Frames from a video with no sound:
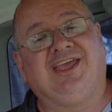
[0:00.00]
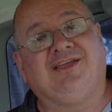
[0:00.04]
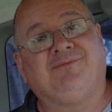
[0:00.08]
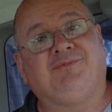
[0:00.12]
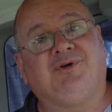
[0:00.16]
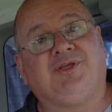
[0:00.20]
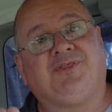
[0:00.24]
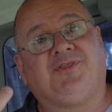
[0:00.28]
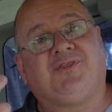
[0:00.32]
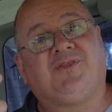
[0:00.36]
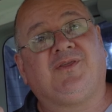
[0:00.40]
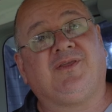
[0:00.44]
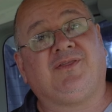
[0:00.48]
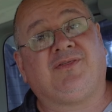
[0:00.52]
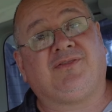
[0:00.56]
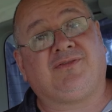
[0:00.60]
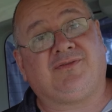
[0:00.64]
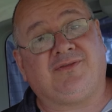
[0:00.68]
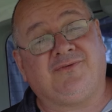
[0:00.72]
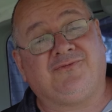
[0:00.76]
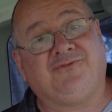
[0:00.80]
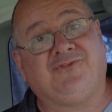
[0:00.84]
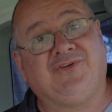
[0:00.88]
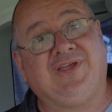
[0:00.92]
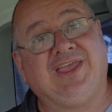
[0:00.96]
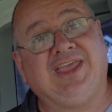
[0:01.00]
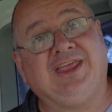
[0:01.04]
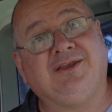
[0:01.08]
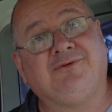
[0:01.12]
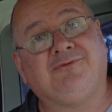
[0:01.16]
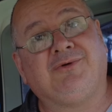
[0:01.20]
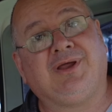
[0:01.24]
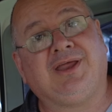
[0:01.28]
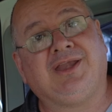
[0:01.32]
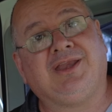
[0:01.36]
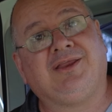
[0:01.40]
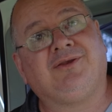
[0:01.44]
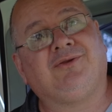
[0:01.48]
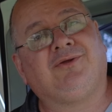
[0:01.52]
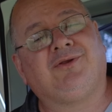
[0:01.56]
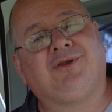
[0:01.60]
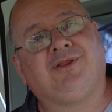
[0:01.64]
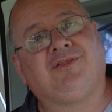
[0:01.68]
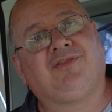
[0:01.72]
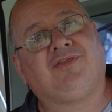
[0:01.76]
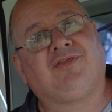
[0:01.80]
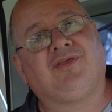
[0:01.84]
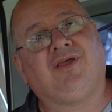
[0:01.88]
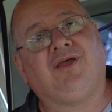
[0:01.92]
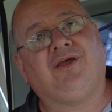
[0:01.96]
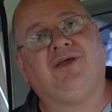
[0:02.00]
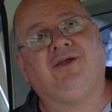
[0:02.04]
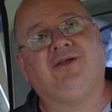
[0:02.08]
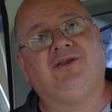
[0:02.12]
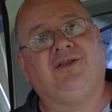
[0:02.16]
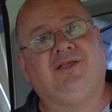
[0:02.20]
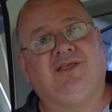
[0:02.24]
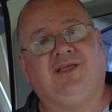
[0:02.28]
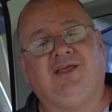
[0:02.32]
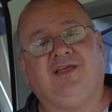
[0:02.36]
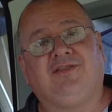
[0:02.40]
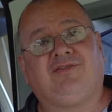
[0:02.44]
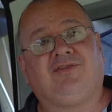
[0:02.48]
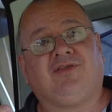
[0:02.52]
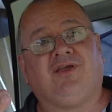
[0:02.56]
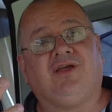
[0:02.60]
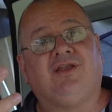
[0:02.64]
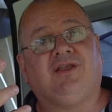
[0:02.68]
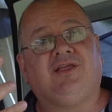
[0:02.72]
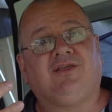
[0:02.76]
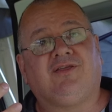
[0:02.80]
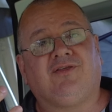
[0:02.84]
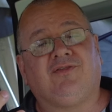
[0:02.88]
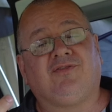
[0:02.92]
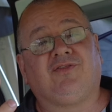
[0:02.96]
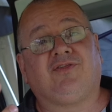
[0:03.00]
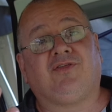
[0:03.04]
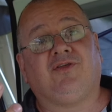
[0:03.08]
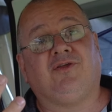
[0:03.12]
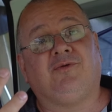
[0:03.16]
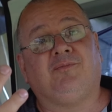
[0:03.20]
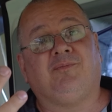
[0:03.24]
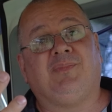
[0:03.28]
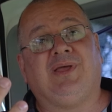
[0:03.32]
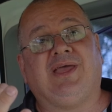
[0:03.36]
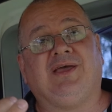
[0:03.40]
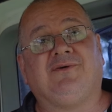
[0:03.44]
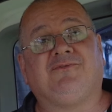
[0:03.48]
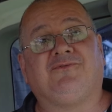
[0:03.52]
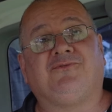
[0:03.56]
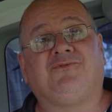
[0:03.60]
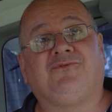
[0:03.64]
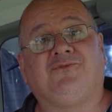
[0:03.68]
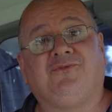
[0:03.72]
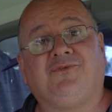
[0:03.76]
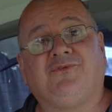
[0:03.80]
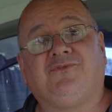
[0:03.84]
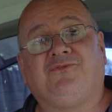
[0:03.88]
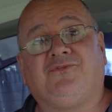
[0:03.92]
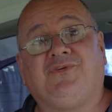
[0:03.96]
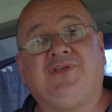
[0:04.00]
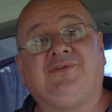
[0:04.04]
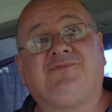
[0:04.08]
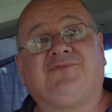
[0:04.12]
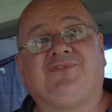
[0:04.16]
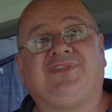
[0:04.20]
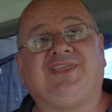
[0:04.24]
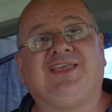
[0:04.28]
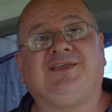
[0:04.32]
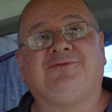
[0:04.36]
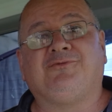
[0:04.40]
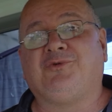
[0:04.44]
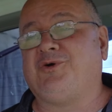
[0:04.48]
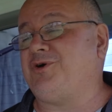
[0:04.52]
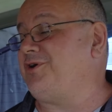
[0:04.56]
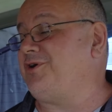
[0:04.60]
And with this, the fan running on its own, it's only consumed about 50